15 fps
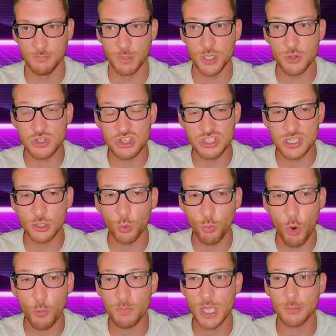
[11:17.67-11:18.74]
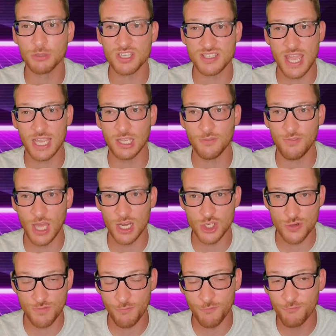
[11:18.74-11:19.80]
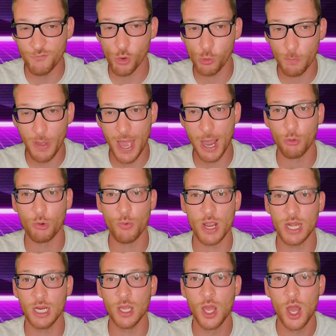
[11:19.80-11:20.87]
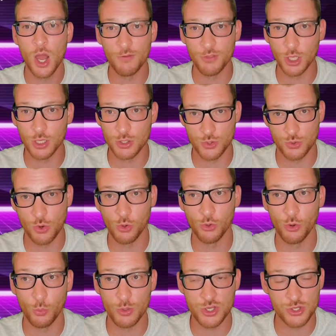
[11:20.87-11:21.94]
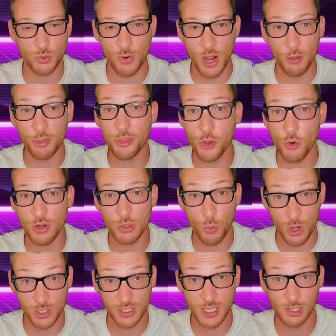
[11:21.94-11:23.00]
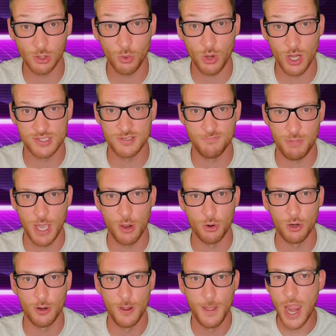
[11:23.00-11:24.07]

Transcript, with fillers: but you still won't be able to take advantage of the full power rating of the controller, which is around 31 kilowatts of power.